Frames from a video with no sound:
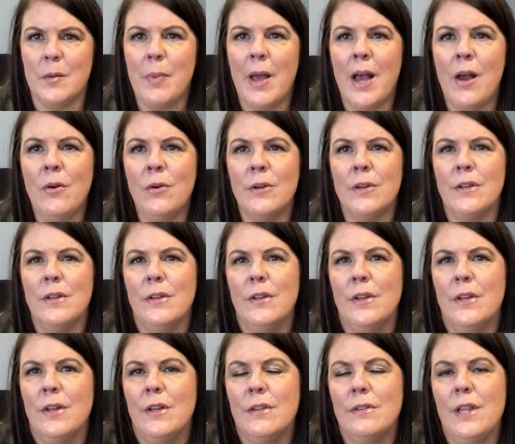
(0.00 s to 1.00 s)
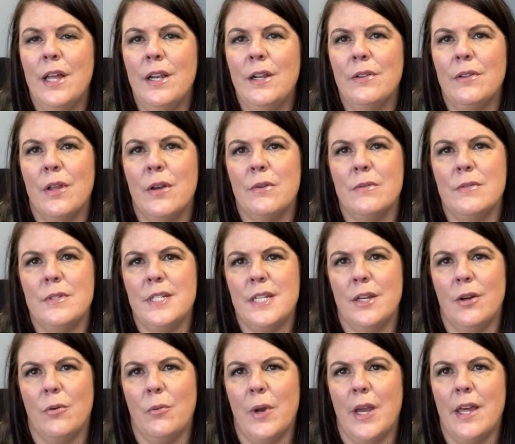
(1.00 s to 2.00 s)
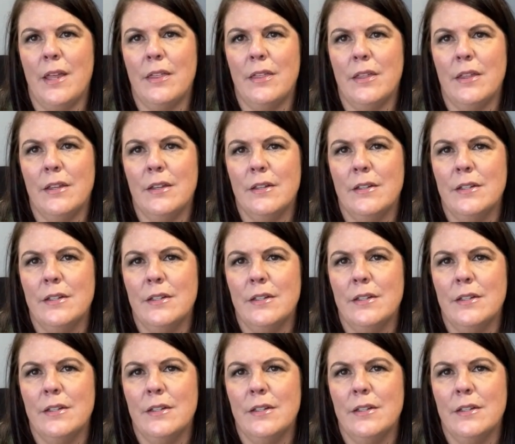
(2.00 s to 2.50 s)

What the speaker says: about, let alone deal with.